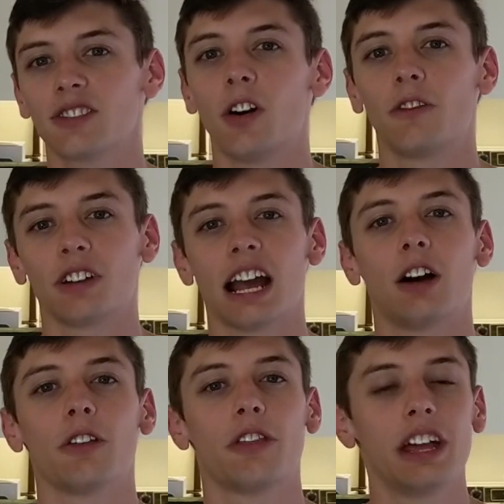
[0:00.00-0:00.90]
is all for
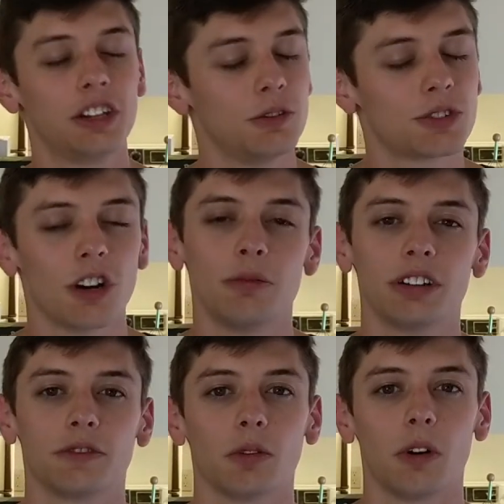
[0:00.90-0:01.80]
now. Thank you so
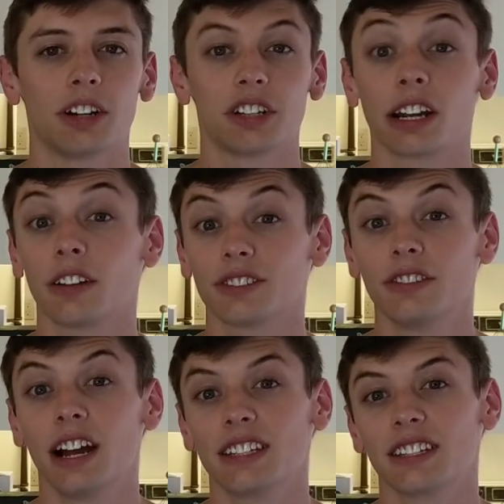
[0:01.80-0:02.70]
much for watching, and I'll see
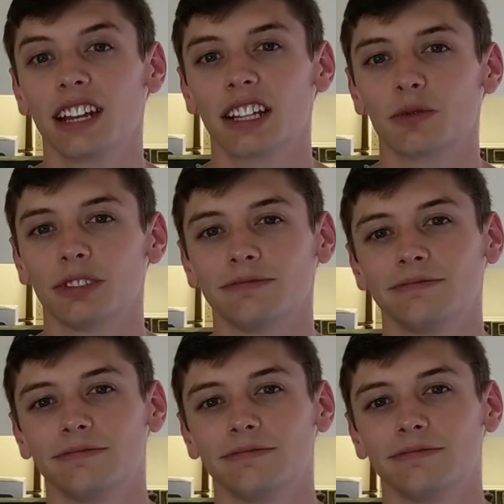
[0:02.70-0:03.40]
you guys in the next one.